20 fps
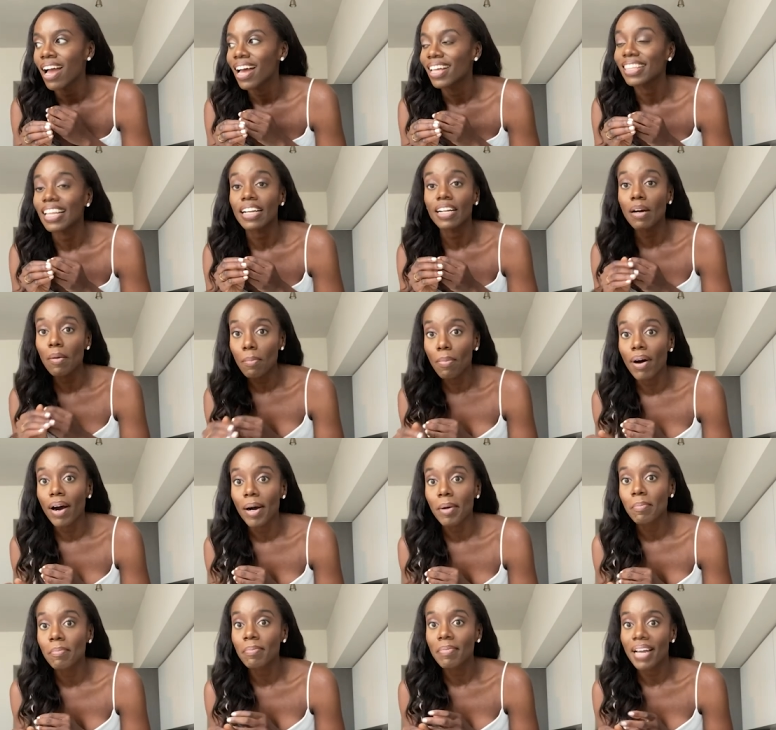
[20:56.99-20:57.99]
like a
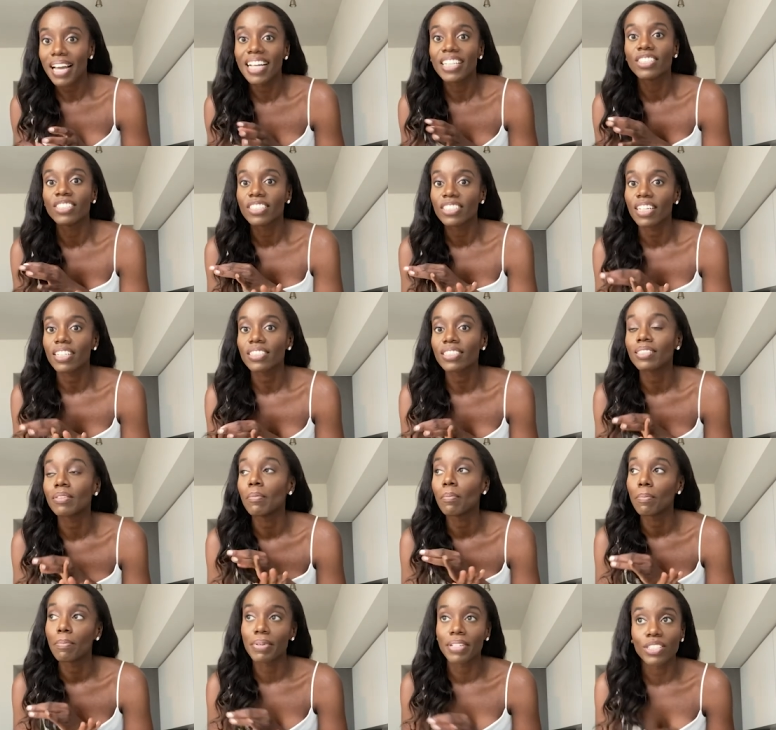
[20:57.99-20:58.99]
bum and just
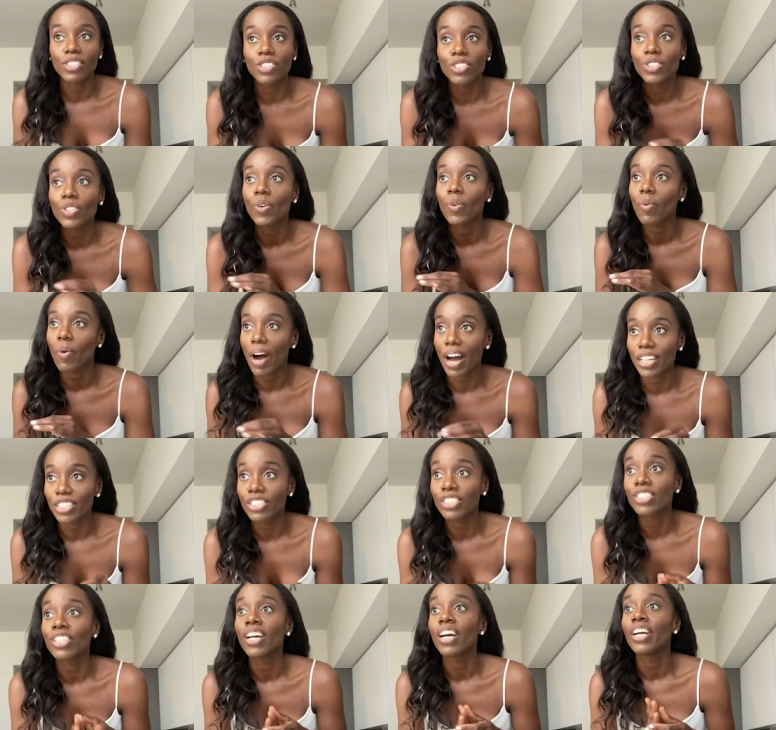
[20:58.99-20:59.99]
binge
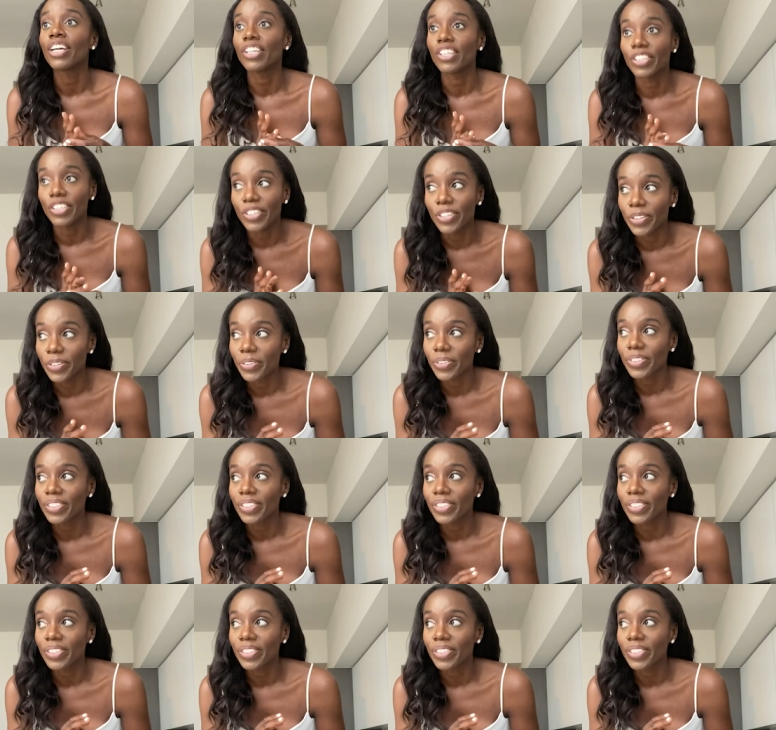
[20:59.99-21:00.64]
watch You.